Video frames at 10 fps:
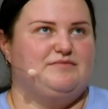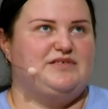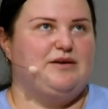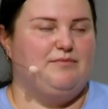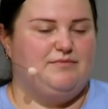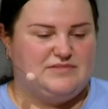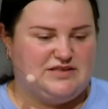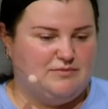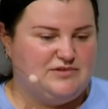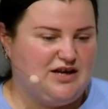some,
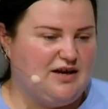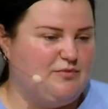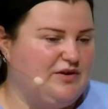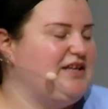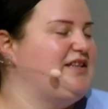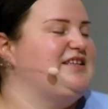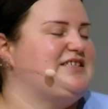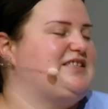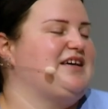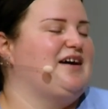some time, we need
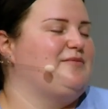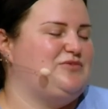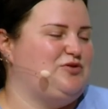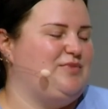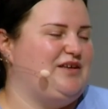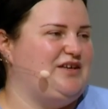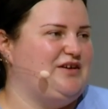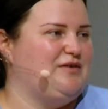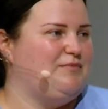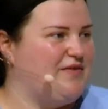this time to be
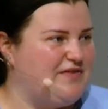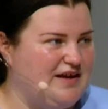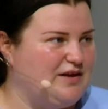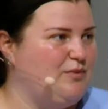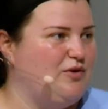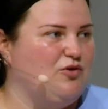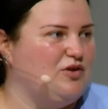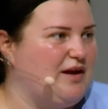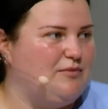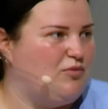here. But then we
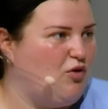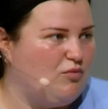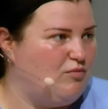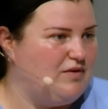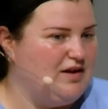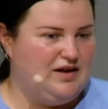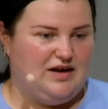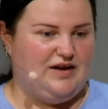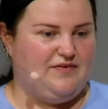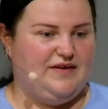all came home,
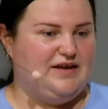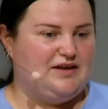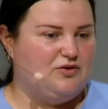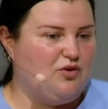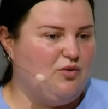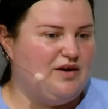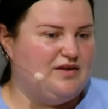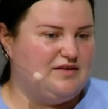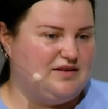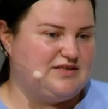mm. I think, you know.
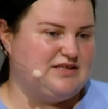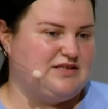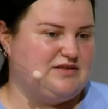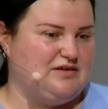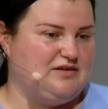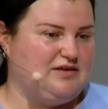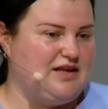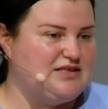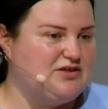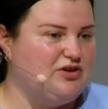And this is uh,
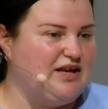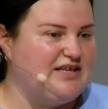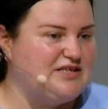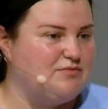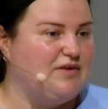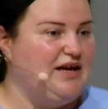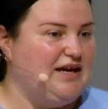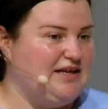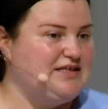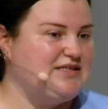nationalism.
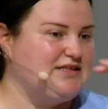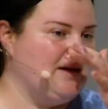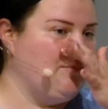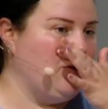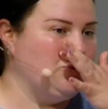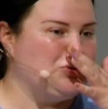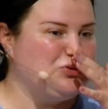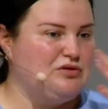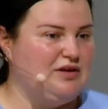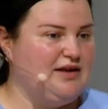It's
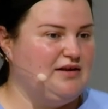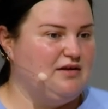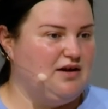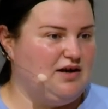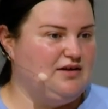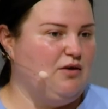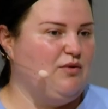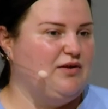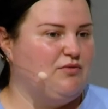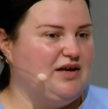about, like, uh,
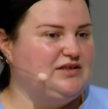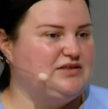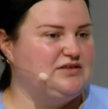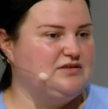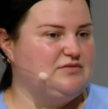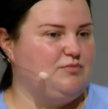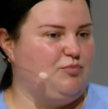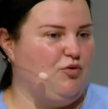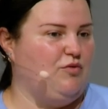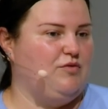now I write...
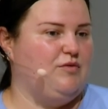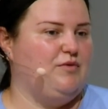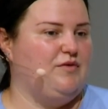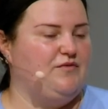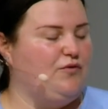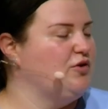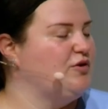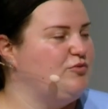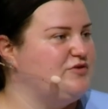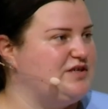Po uh, uh,
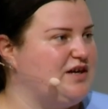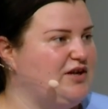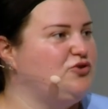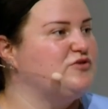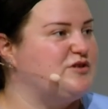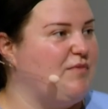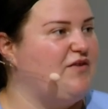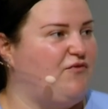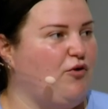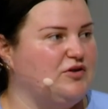folk music. I use
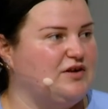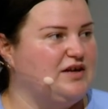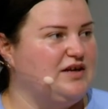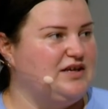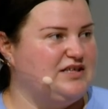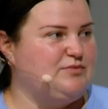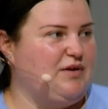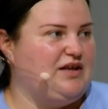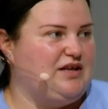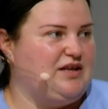my folk. It's my